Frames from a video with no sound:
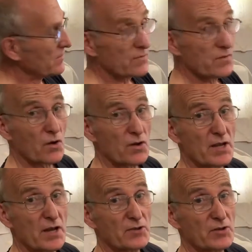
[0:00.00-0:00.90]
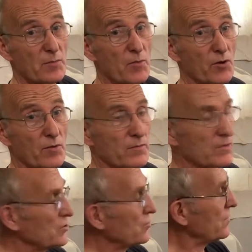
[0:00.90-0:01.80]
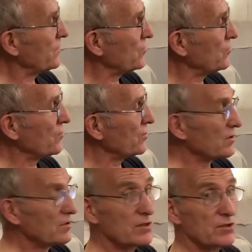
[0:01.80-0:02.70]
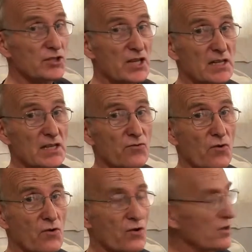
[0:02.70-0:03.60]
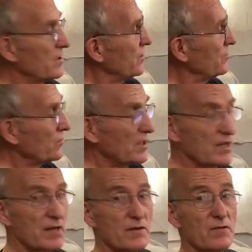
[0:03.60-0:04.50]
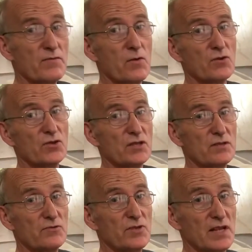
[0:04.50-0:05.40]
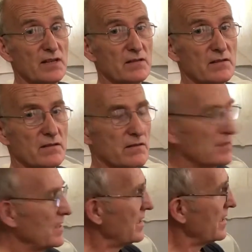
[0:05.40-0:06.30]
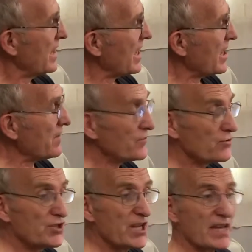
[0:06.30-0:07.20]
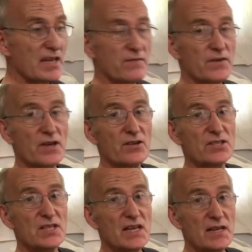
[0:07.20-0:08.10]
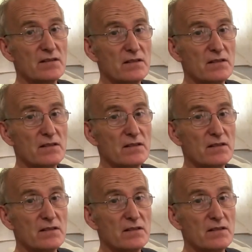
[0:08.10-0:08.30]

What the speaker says: fallen down to the bottom. So if you don't gently rock, you get a false reading. If you shake vigorously,